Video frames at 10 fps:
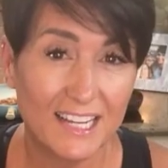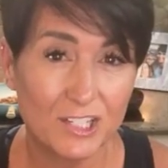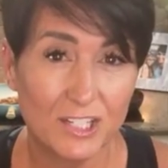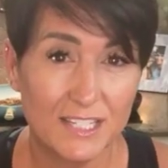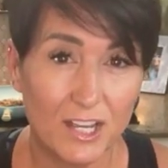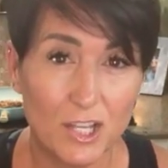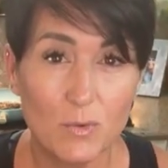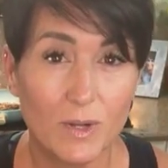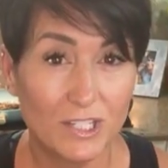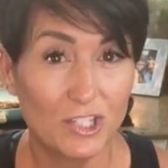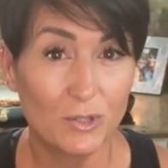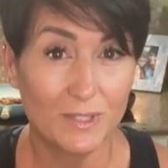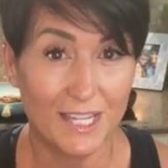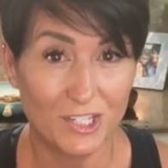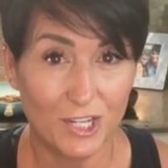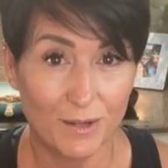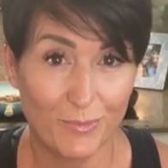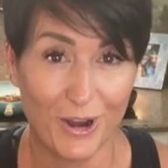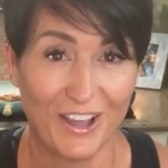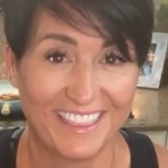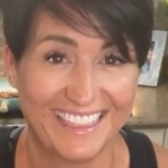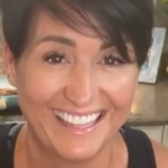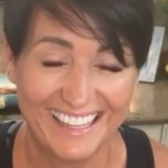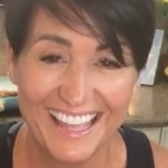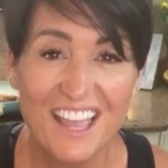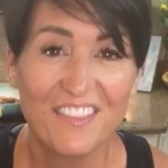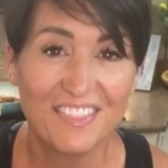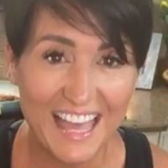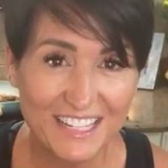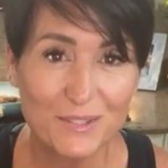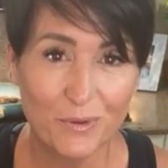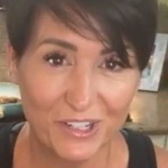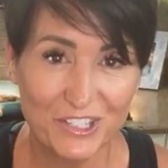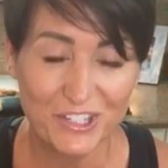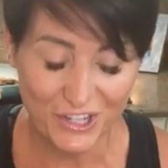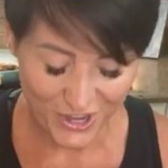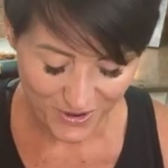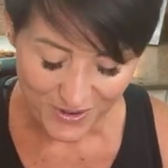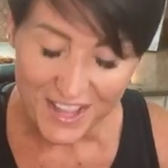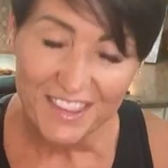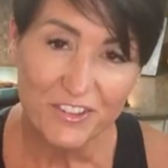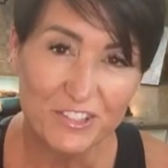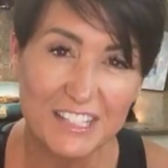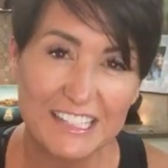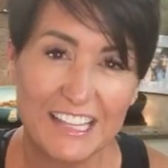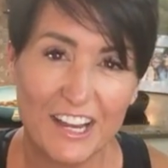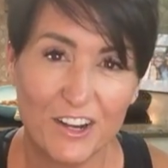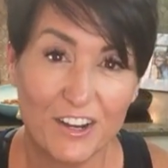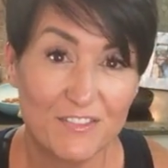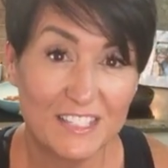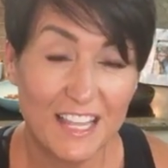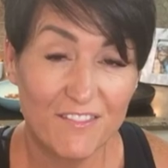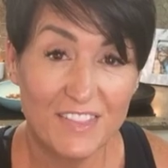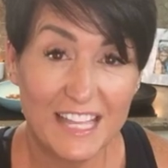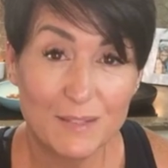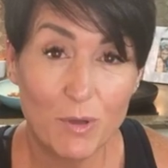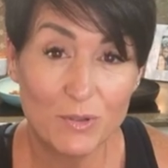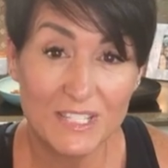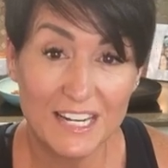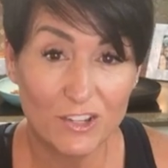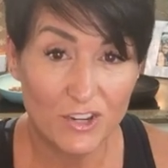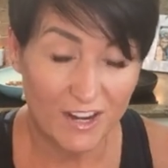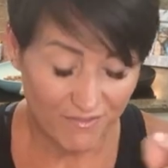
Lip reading: actually tell you what to do with that chicken broth. That is where it should go. There's a little error. If that's posted, I'll try to